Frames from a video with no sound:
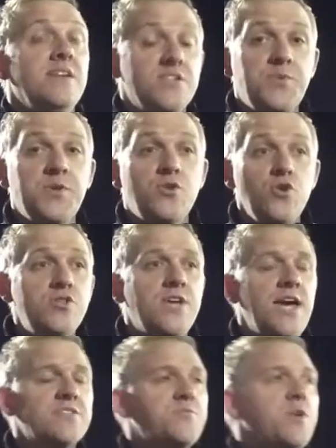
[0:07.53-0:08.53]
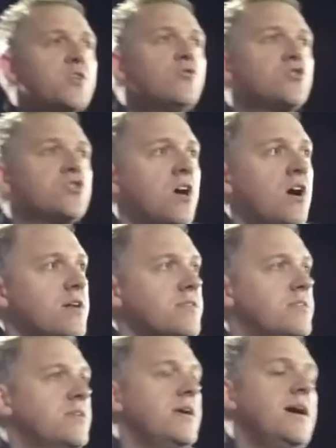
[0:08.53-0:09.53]
It's been good, yeah. It's been a good start.
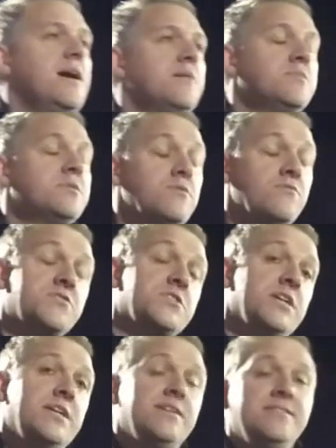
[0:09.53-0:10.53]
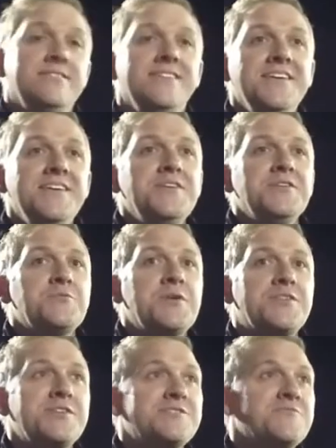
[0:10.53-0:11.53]
Obviously, the way
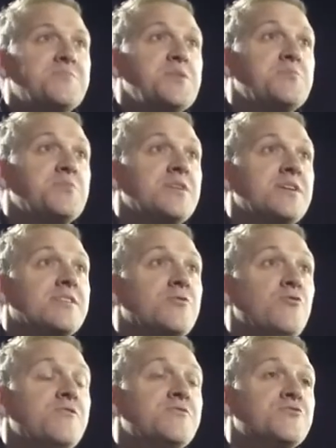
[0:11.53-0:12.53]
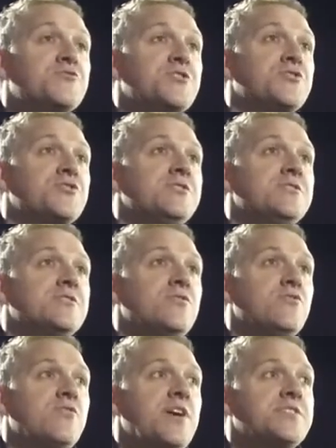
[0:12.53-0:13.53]
things have been with the COVID restrictions and
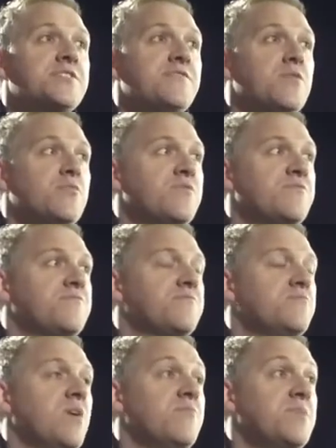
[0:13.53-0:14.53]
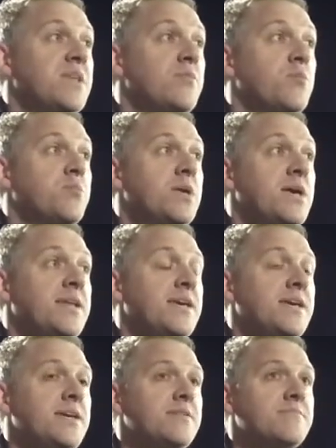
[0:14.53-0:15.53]
all the rest of it, we haven't been able to play
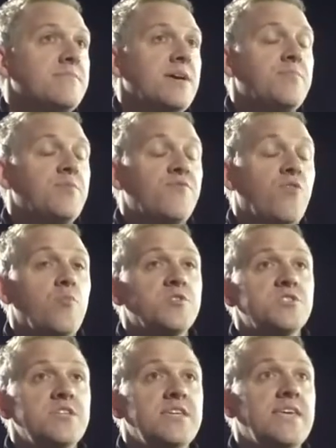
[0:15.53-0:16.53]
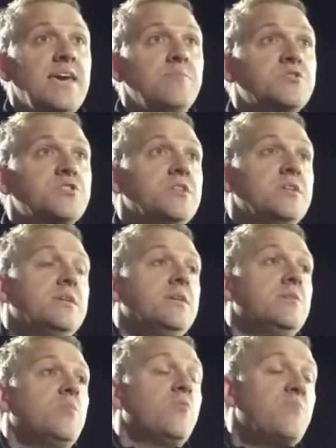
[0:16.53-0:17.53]
any performance league games.
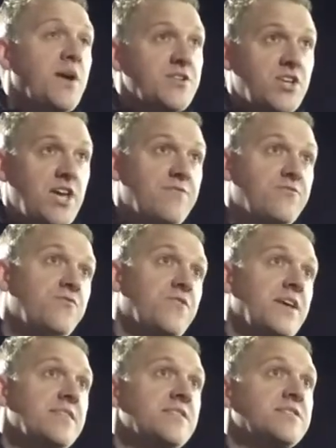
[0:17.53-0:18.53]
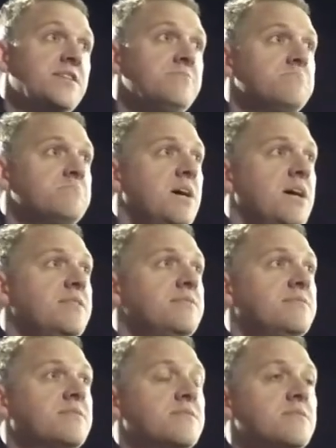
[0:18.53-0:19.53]
But we've managed to get a few friendlies in,
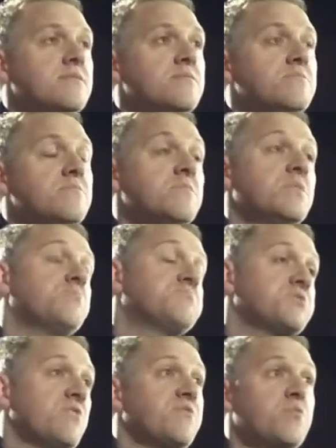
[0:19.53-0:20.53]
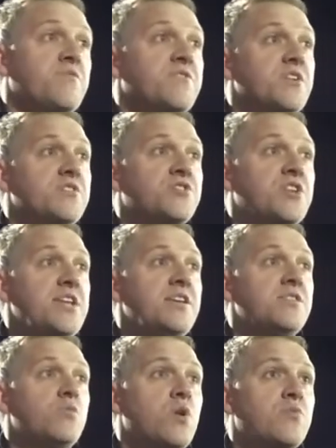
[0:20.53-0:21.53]
and the stuff that we've done in
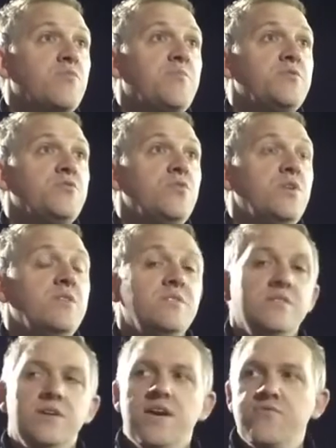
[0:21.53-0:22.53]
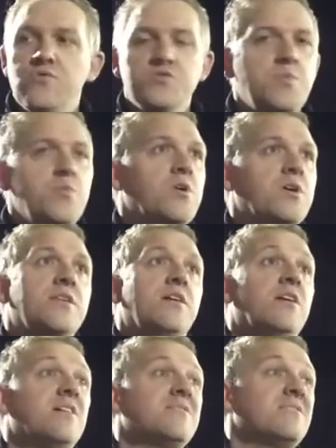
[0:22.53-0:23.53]
training, the work we've been doing, everyone's been working
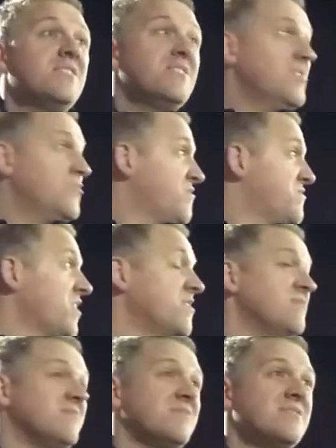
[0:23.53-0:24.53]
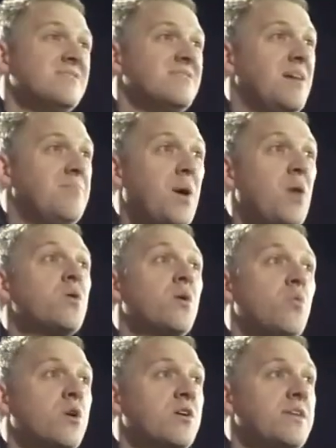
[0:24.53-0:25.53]
hard, and we've done a power
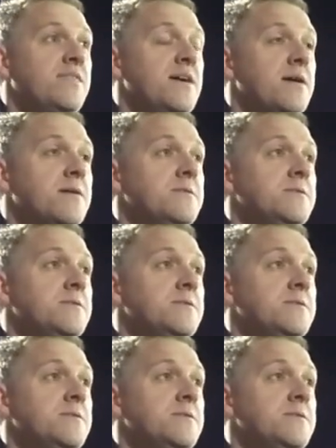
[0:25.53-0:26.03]
of work in there.